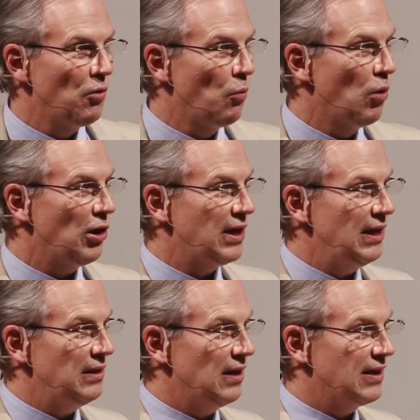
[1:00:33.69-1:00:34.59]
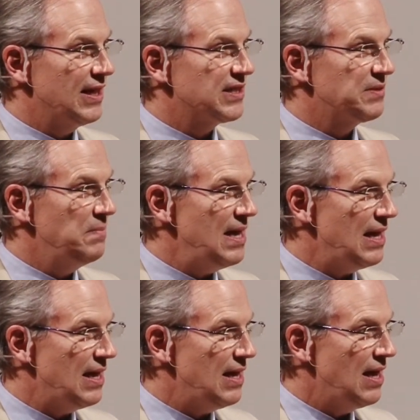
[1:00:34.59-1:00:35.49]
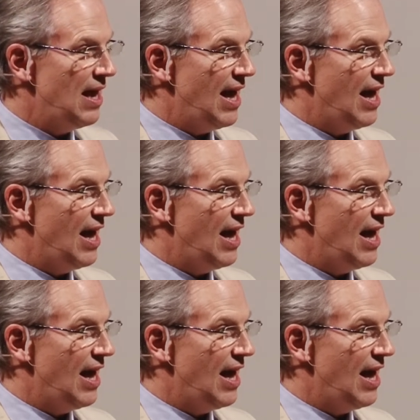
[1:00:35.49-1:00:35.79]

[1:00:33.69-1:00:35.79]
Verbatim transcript: working against me,